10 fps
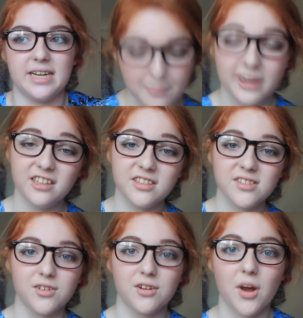
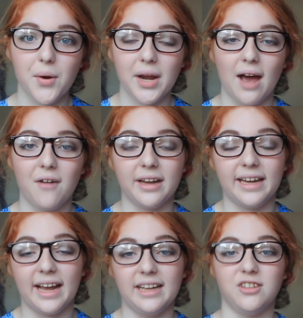Opinions on going out and
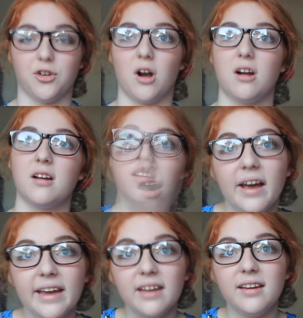getting drunk.
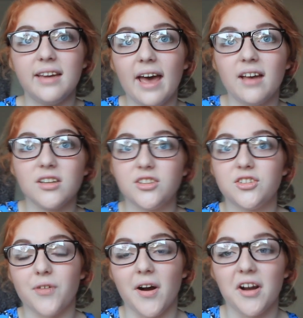I get
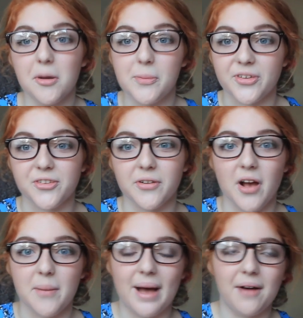drunk a
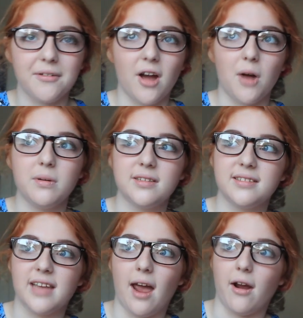moderate amount. I wouldn't
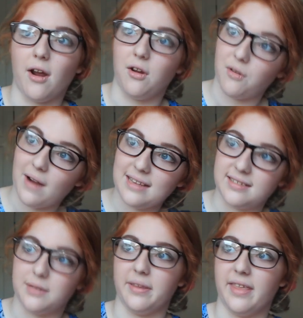say I go
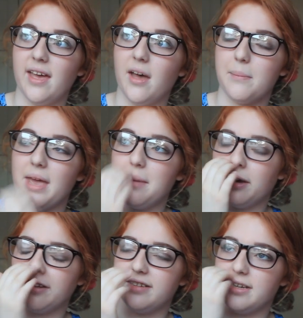crazy with it.
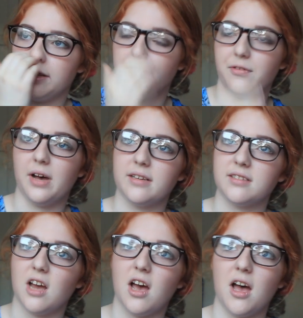Maybe I did in the
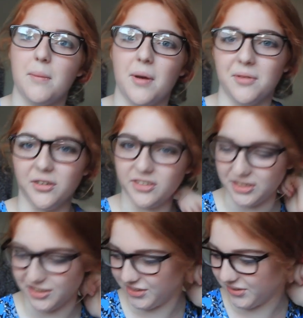first term, I'm not
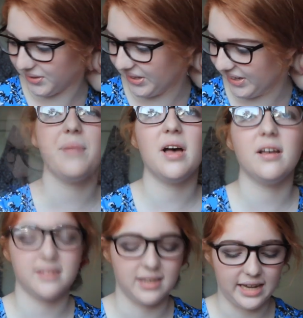too sure.
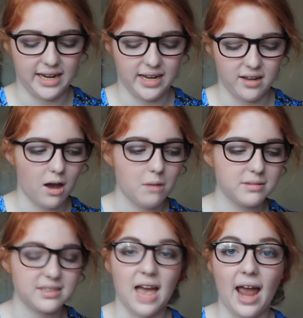Personally, I
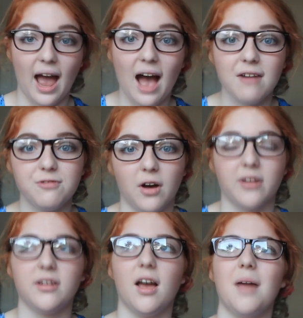would say have fun.